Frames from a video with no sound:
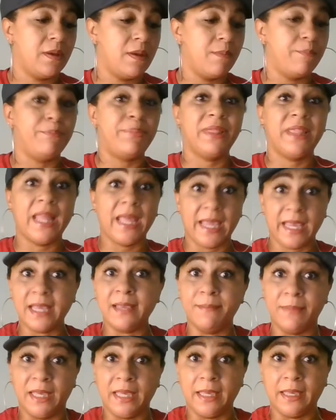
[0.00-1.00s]

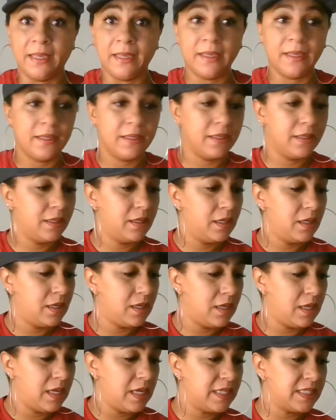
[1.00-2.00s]
blaming
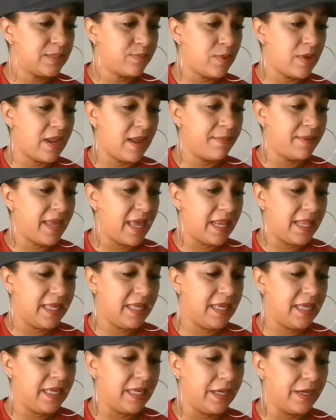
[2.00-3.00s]
is what I'm getting
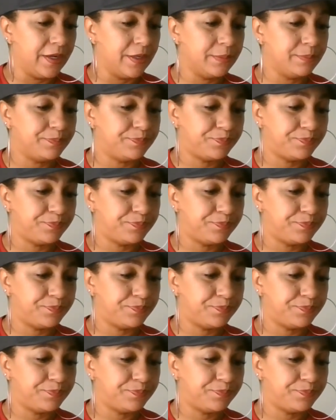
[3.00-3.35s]
here.